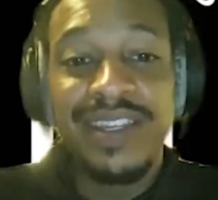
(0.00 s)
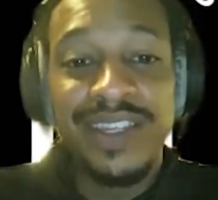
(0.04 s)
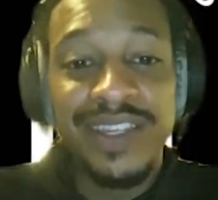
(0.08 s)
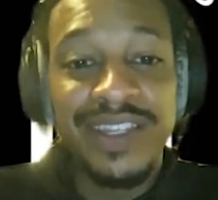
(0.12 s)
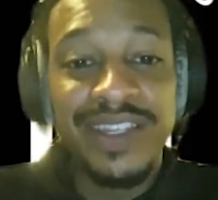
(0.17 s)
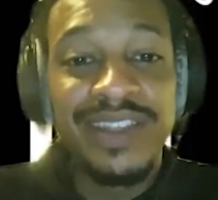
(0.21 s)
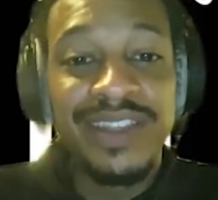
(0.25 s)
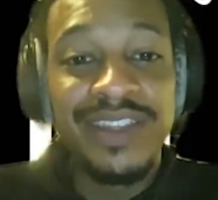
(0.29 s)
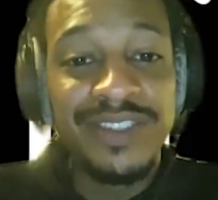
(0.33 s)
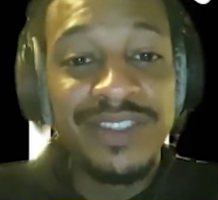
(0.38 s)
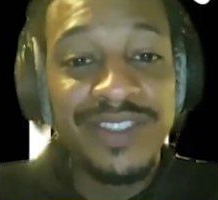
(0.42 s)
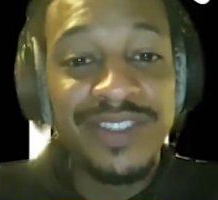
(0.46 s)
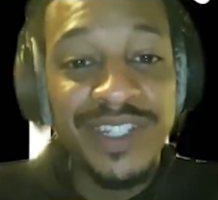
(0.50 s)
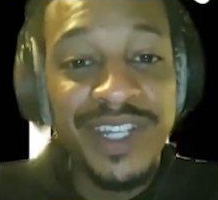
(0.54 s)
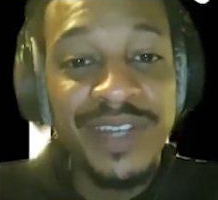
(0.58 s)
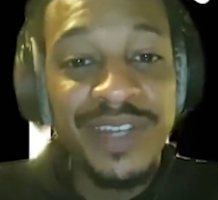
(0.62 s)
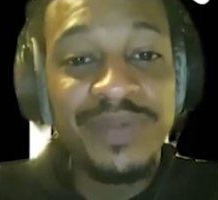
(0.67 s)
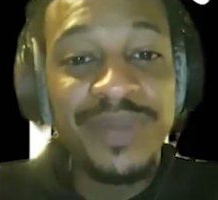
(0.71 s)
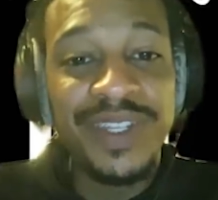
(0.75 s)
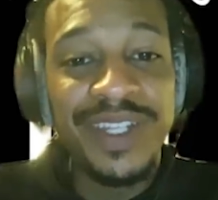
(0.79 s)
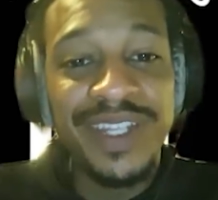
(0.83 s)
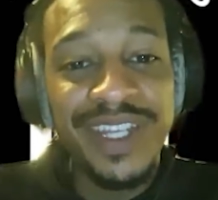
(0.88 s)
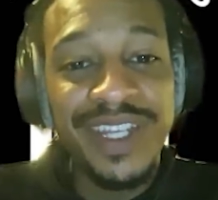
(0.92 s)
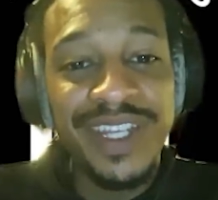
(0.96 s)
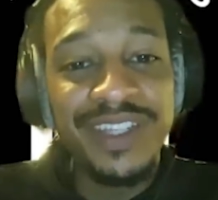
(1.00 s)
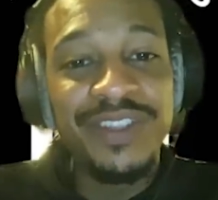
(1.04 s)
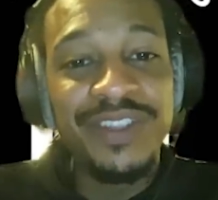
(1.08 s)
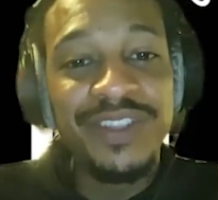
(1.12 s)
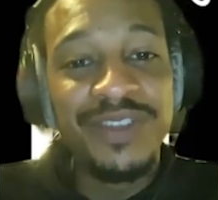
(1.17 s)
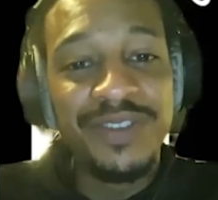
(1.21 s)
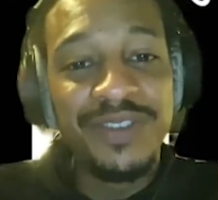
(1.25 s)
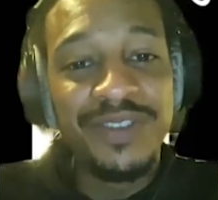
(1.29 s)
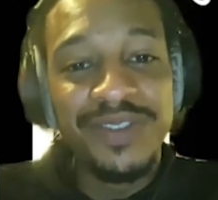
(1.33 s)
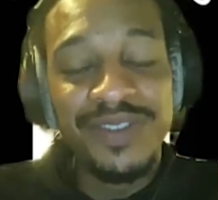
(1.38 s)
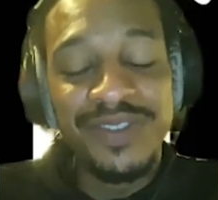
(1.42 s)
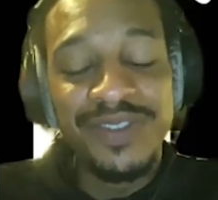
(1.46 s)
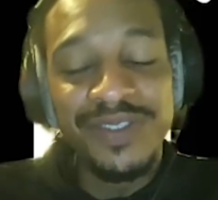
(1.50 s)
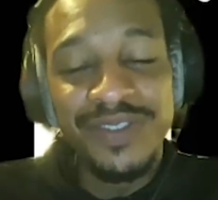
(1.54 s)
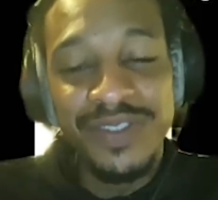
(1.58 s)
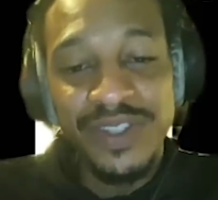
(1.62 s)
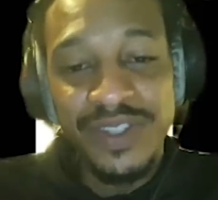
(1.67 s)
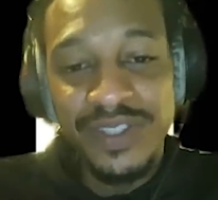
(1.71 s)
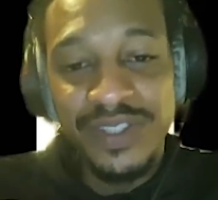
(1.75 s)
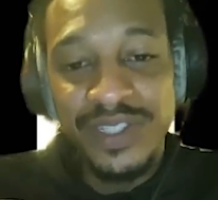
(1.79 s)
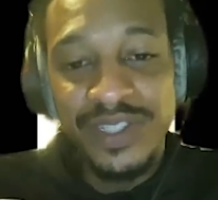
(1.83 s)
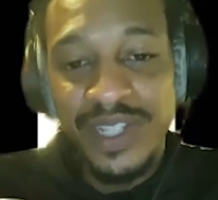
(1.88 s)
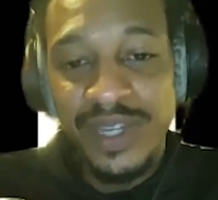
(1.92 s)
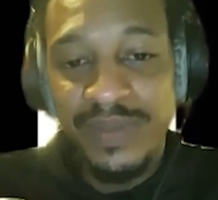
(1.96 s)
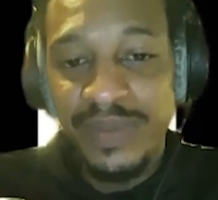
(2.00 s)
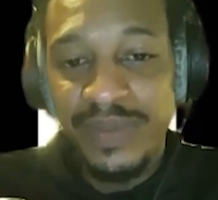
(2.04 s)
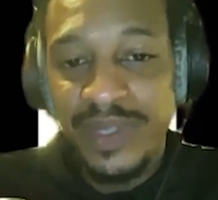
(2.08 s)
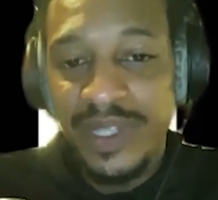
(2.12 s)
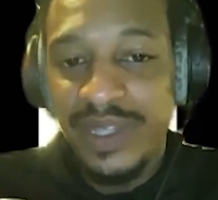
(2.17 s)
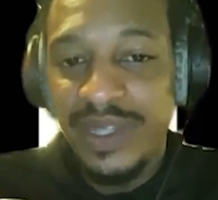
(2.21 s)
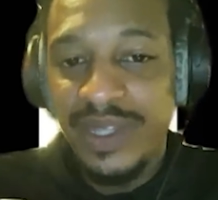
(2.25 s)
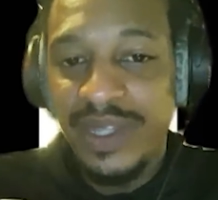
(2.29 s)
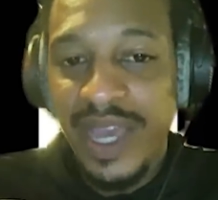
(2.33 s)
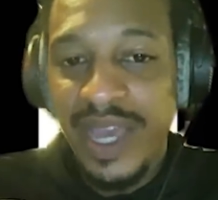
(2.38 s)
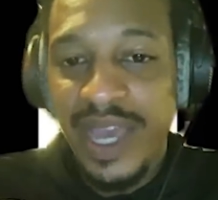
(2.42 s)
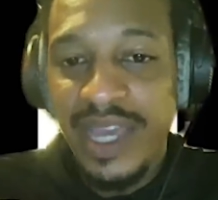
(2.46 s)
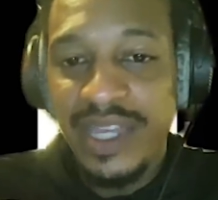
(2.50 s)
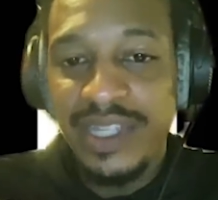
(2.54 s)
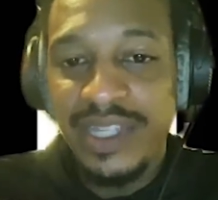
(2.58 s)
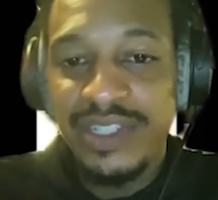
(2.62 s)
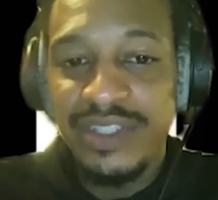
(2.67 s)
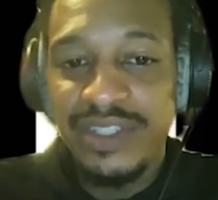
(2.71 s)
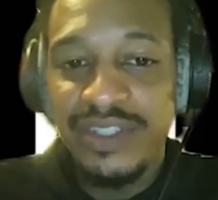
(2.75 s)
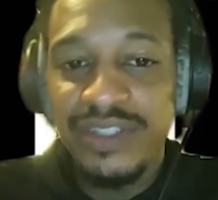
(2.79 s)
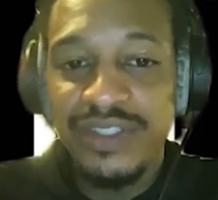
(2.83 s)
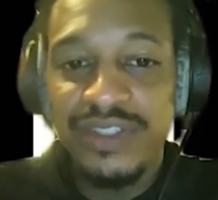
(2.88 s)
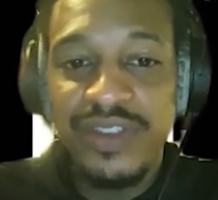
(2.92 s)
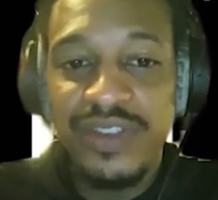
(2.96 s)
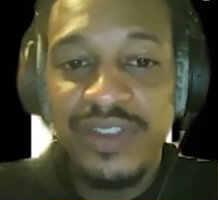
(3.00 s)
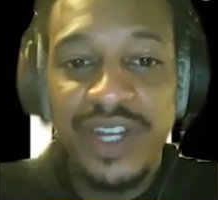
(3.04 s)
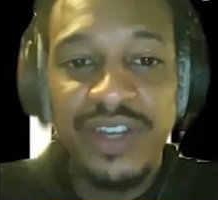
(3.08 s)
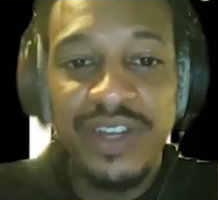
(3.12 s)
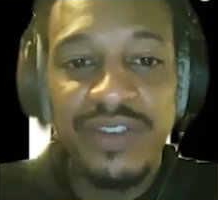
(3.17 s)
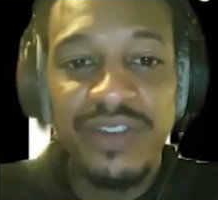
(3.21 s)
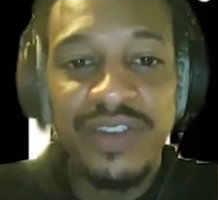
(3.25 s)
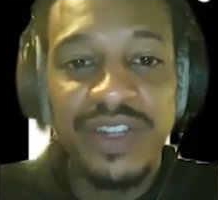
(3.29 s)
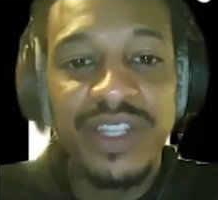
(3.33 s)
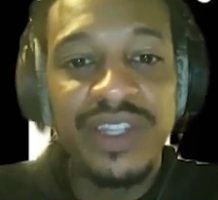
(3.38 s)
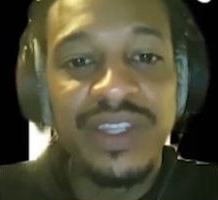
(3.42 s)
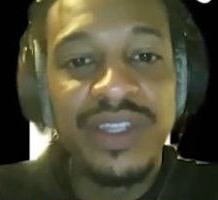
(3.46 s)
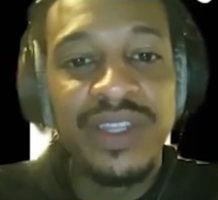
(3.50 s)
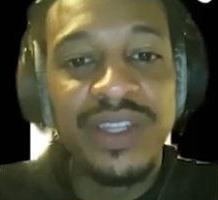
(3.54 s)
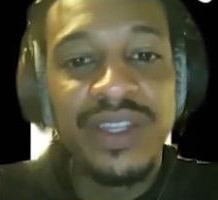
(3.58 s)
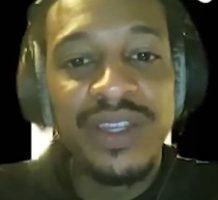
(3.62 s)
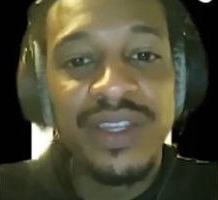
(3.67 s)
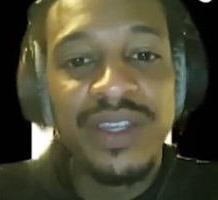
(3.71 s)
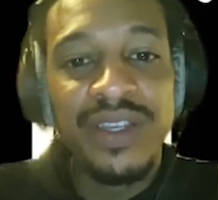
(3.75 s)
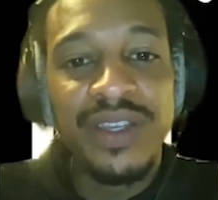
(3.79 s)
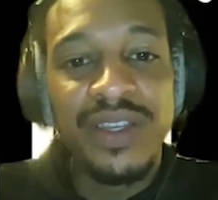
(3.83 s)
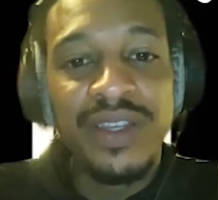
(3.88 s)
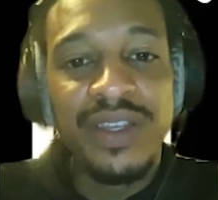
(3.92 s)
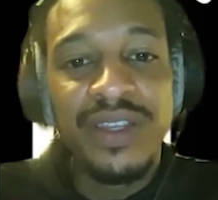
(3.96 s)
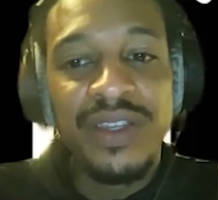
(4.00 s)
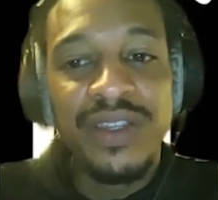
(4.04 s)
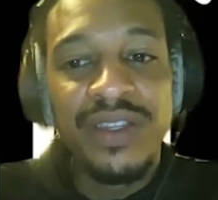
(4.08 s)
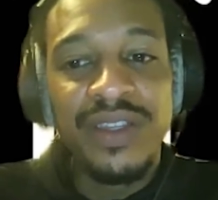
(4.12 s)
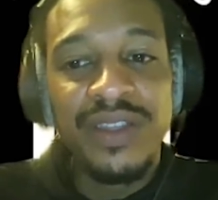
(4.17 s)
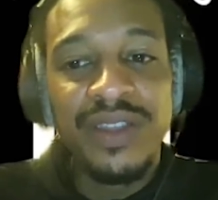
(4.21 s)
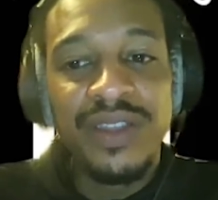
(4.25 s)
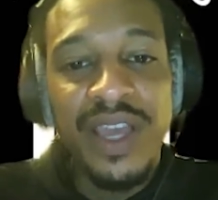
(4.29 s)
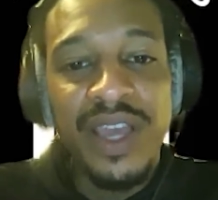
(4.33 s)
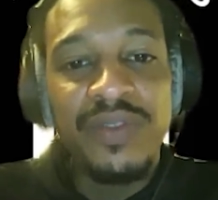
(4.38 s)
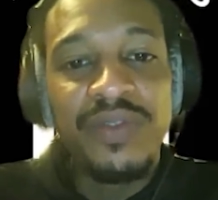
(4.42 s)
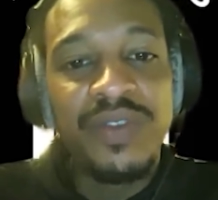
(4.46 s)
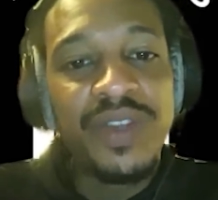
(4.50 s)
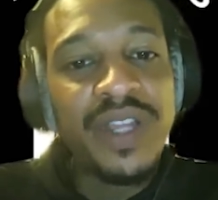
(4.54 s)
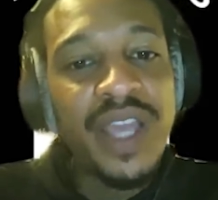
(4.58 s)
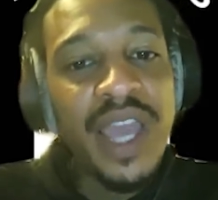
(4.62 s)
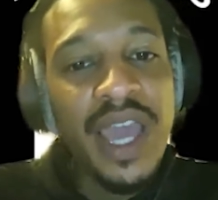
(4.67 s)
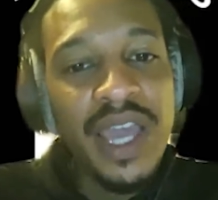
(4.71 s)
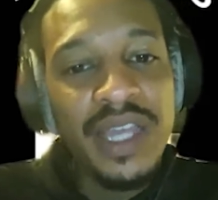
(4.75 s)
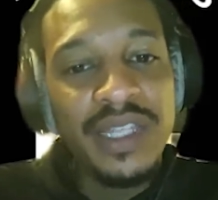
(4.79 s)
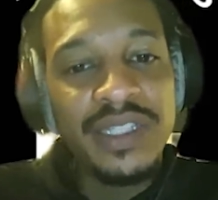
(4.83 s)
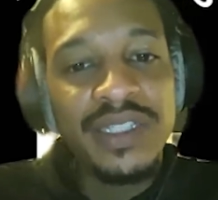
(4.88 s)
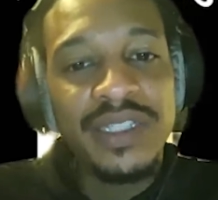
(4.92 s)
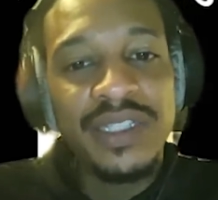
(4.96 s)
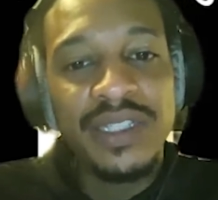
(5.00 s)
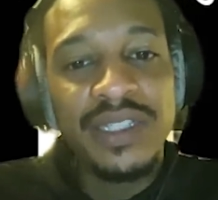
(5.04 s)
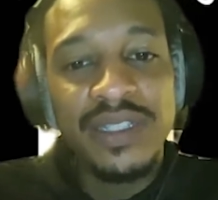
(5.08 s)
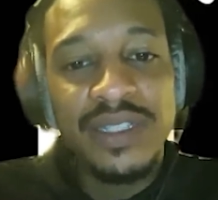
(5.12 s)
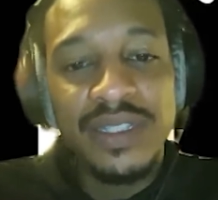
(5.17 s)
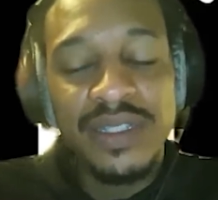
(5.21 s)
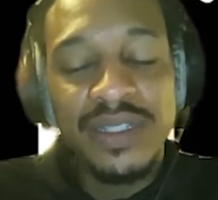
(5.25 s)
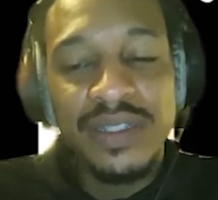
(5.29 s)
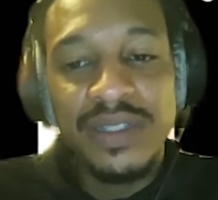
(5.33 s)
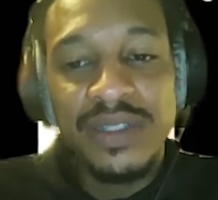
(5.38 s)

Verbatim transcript: There's something in you. There's something that is triggering that reaction.